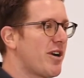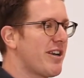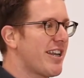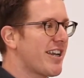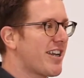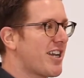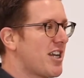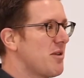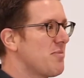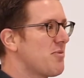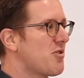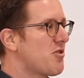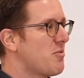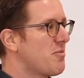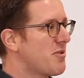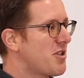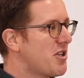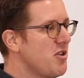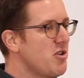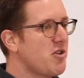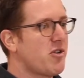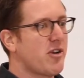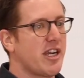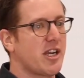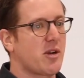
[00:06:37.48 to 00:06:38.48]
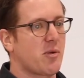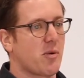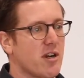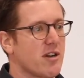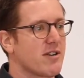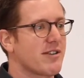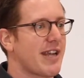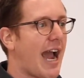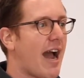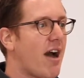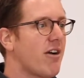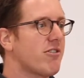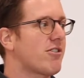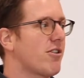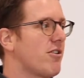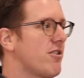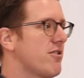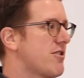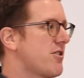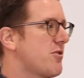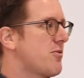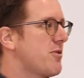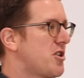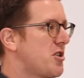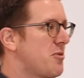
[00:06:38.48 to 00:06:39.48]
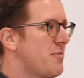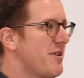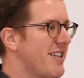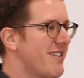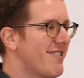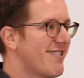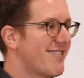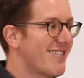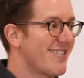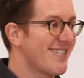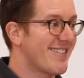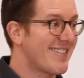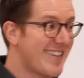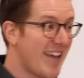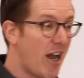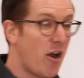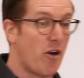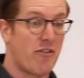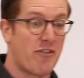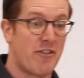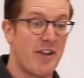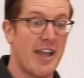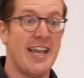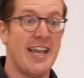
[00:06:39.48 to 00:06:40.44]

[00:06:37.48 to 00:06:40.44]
that comes from two Greek words, autos, which means self,